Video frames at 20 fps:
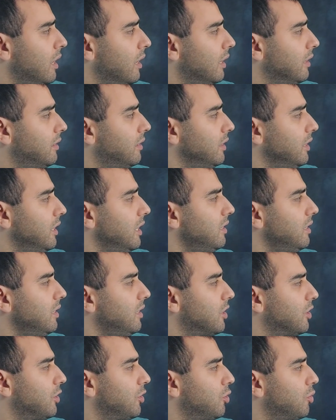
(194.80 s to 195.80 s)
it's
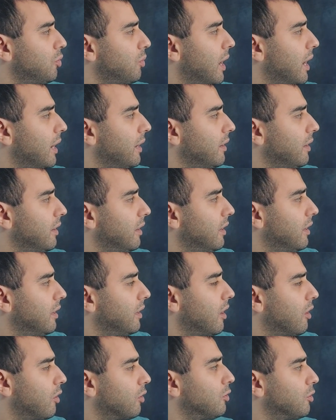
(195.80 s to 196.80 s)
easier to write
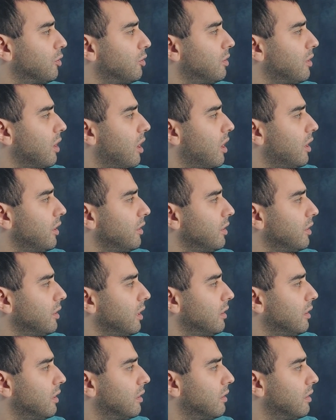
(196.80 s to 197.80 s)
or to start
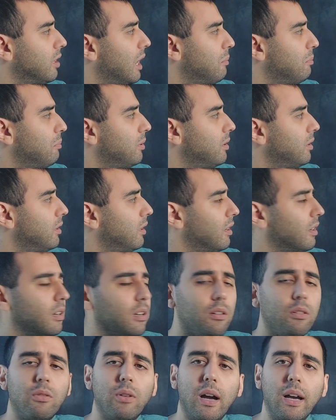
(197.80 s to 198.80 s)
in the top
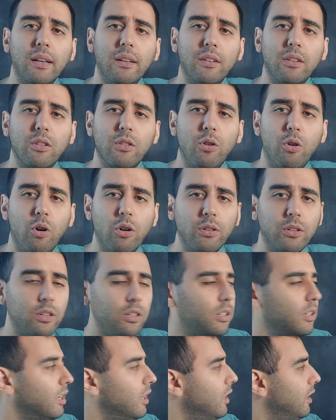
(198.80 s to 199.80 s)
right
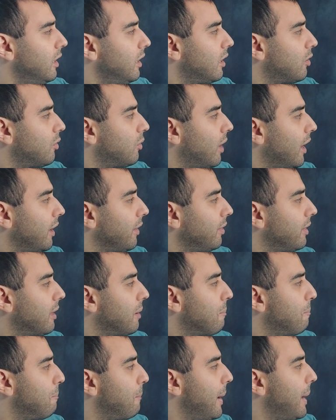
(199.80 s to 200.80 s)
corner, write the
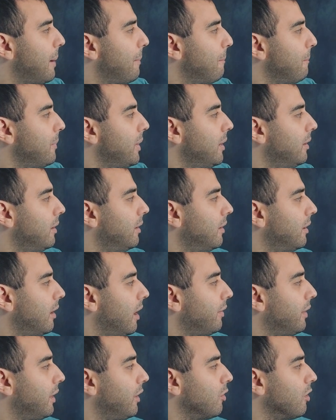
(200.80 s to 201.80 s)
mem,
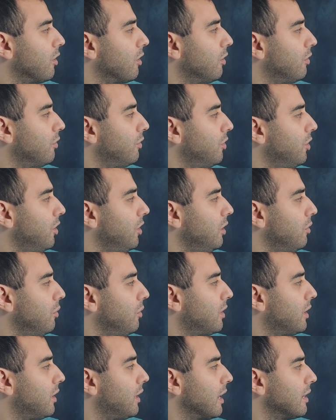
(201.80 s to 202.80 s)
and then you can continue
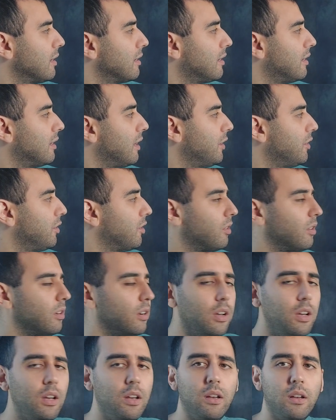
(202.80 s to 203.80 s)
with the next letter
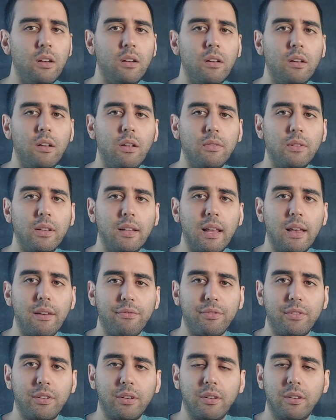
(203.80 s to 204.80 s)
on the
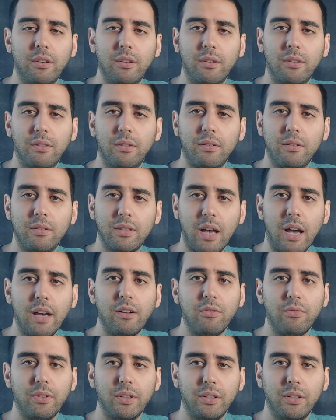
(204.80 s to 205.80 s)
left side
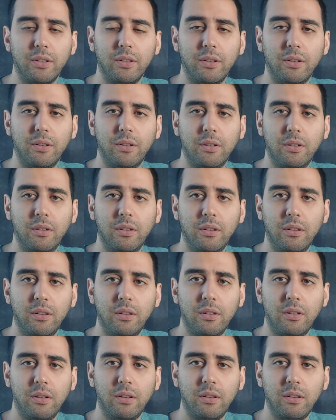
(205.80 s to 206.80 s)
of it,
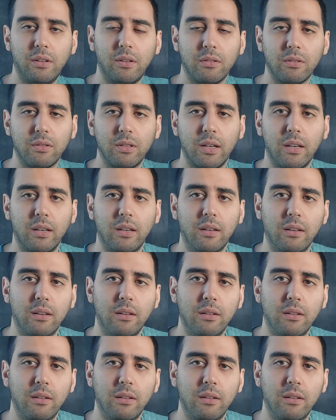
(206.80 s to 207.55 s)
okay?